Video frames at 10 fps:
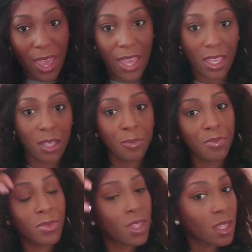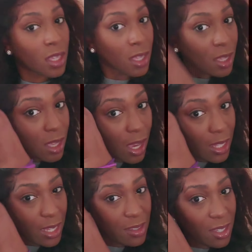back.
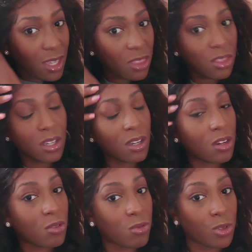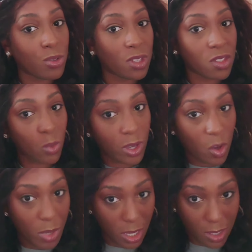I like to get the roots as
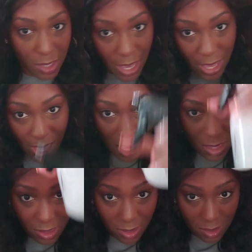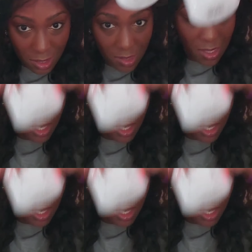well because I hate to